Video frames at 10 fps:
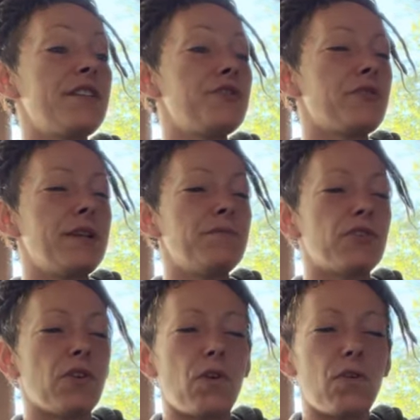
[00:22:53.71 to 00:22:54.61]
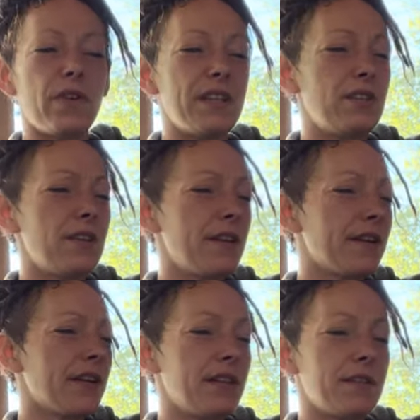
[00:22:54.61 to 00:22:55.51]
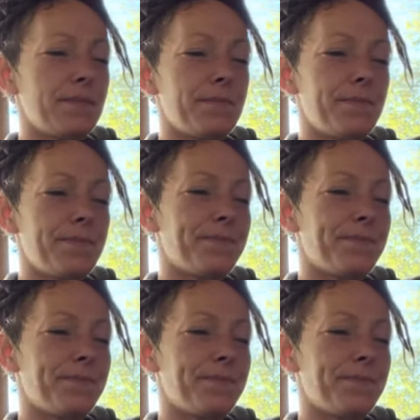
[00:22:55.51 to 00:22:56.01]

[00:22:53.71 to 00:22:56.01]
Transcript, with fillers: the dream soul into their kingdom?